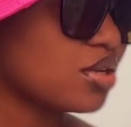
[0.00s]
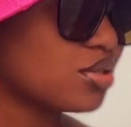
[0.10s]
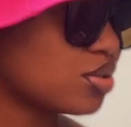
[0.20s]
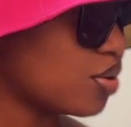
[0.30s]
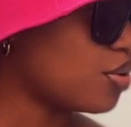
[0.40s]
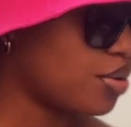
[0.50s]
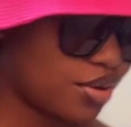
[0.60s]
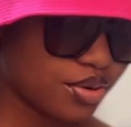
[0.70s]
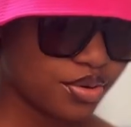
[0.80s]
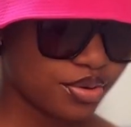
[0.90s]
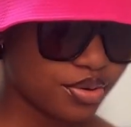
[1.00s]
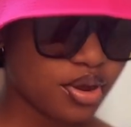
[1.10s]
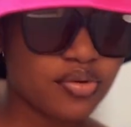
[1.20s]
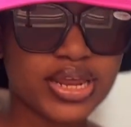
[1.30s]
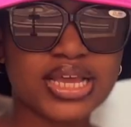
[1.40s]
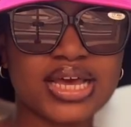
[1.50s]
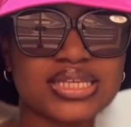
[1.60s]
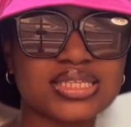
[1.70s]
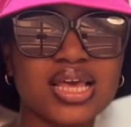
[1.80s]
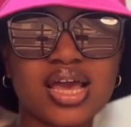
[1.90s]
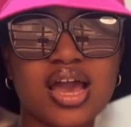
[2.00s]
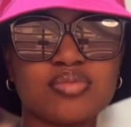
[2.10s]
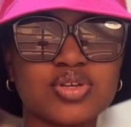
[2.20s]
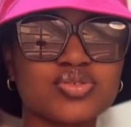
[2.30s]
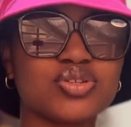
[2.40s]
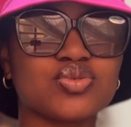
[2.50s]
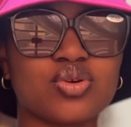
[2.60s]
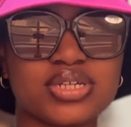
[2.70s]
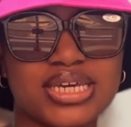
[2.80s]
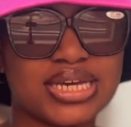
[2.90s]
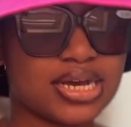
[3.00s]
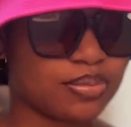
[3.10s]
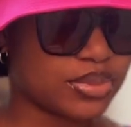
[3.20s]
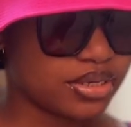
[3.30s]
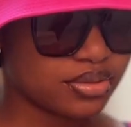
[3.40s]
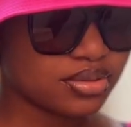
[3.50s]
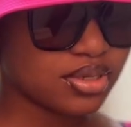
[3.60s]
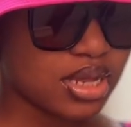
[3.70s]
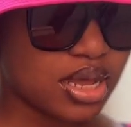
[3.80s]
So all right guys, I'm just going to order a cab now.